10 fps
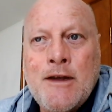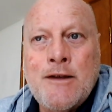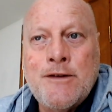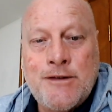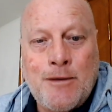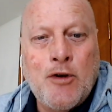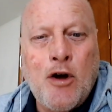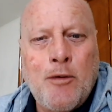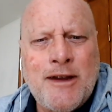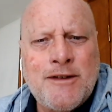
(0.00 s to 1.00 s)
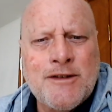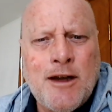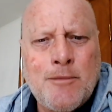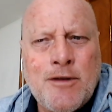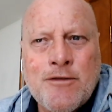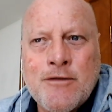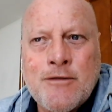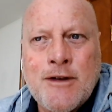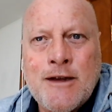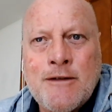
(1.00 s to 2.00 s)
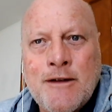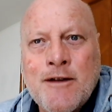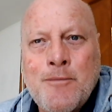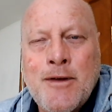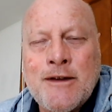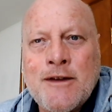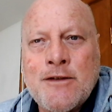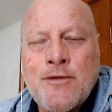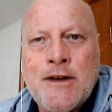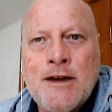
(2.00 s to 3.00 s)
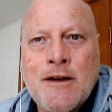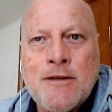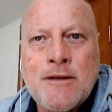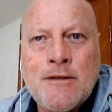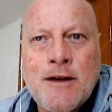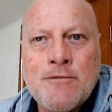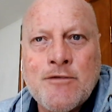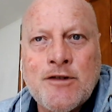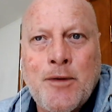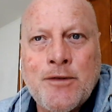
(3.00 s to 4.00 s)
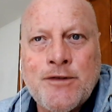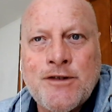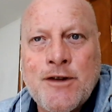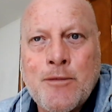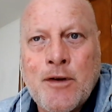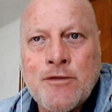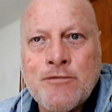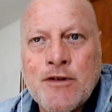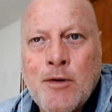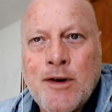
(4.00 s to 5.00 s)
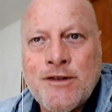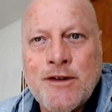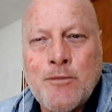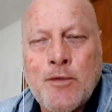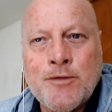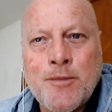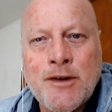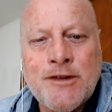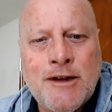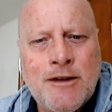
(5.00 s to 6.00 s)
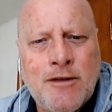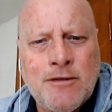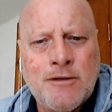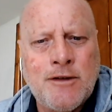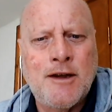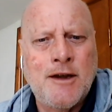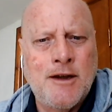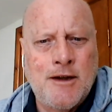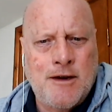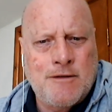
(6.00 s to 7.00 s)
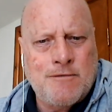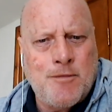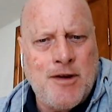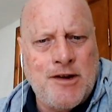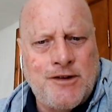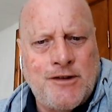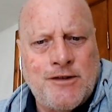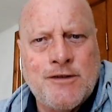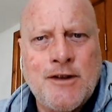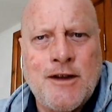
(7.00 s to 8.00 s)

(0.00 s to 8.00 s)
some comments coming through now, like I've made this video in response to someone requesting, what's my take on Ramesh's,